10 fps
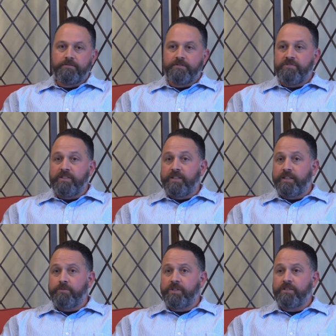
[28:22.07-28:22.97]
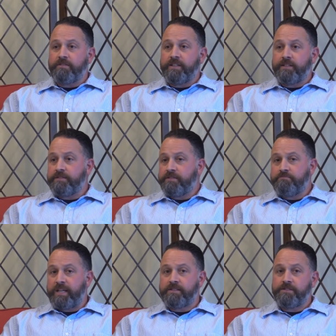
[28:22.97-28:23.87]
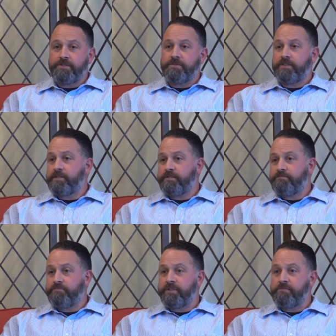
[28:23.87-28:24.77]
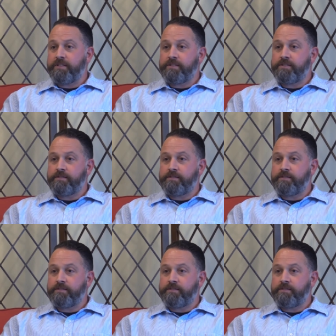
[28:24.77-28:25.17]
Really, anywhere around Massachusetts, pretty much.